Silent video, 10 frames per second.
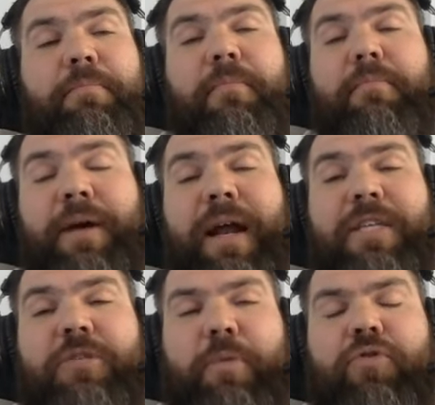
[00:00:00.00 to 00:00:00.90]
But I
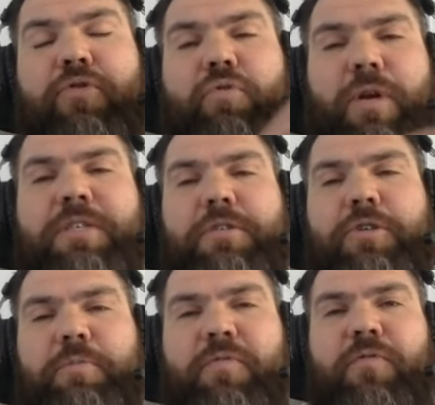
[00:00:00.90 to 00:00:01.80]
spoke to
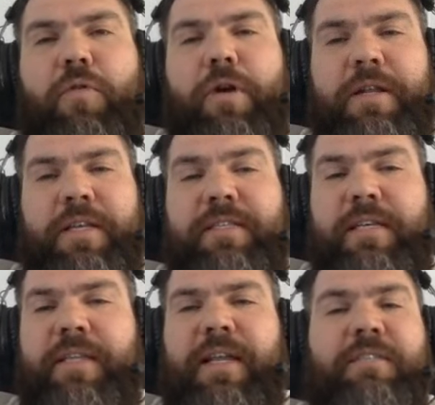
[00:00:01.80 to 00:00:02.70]
wrestlers before, and they
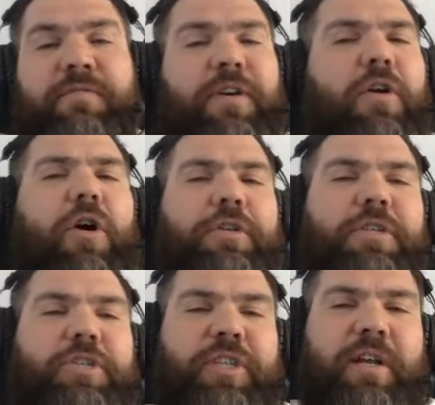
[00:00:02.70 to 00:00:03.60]
said that it's very hard to
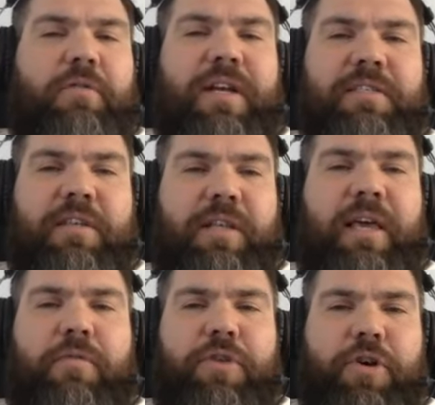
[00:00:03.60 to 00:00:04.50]
teach that in wrestling.
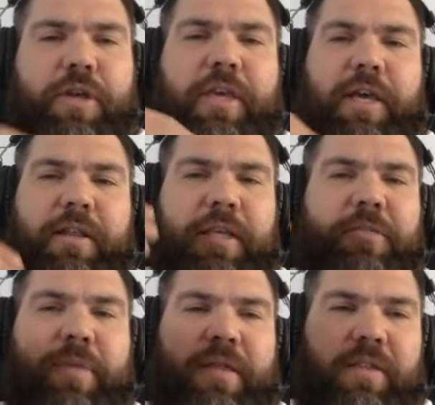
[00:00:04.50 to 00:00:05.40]
Like when you're a kid, they
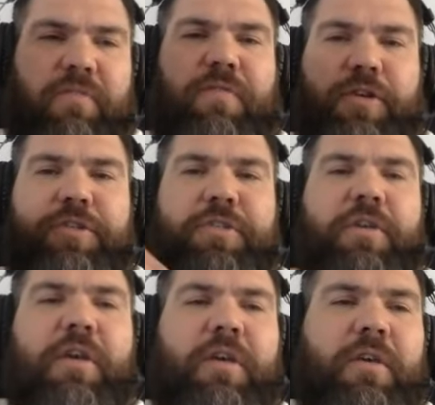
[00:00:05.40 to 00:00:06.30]
spend like the first
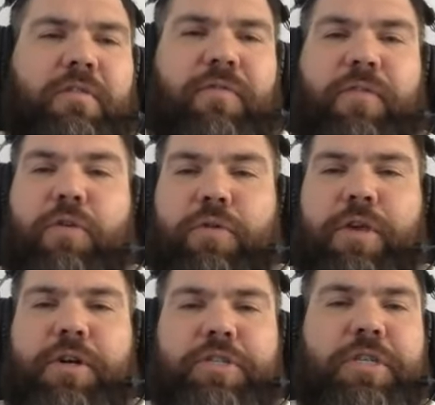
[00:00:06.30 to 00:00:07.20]
few
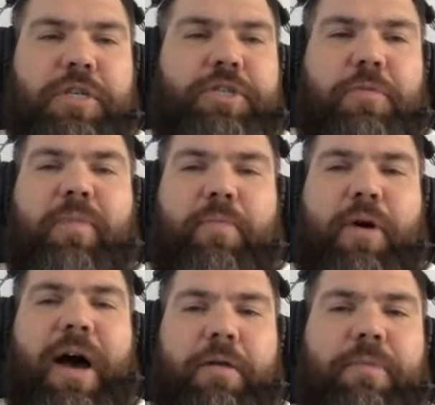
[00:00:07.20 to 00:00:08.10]
years teaching people
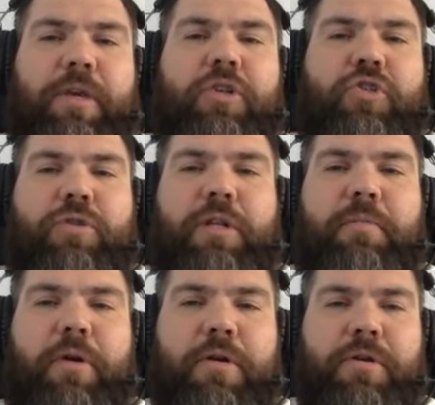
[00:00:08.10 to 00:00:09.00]
how to be good drilling
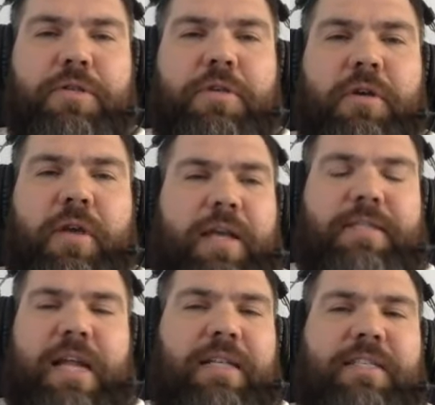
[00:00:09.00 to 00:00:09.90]
partners. Mm.
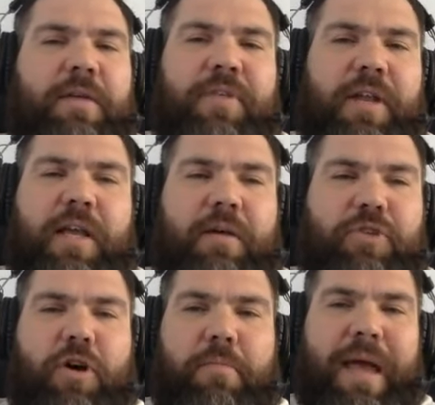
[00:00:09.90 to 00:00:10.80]
It's not something that
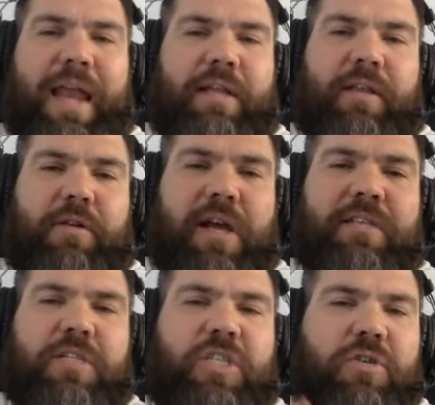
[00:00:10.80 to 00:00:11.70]
comes automatically in
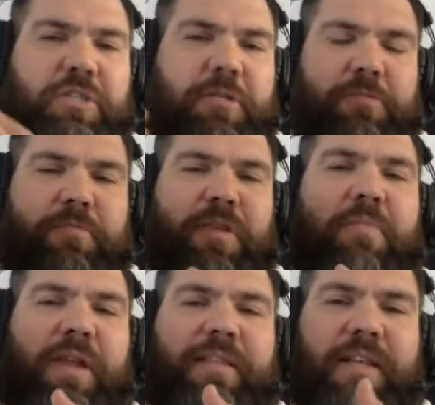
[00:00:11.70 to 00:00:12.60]
wrestling. So it's just
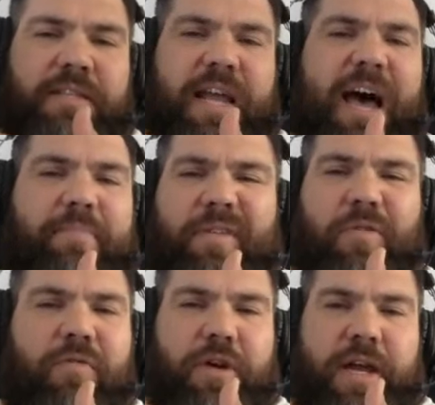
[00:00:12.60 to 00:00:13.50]
something that doesn't happen
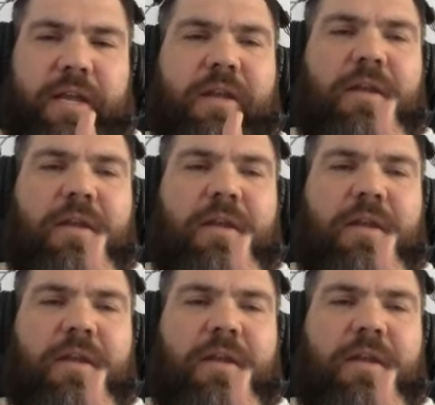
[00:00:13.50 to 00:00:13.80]
overnight.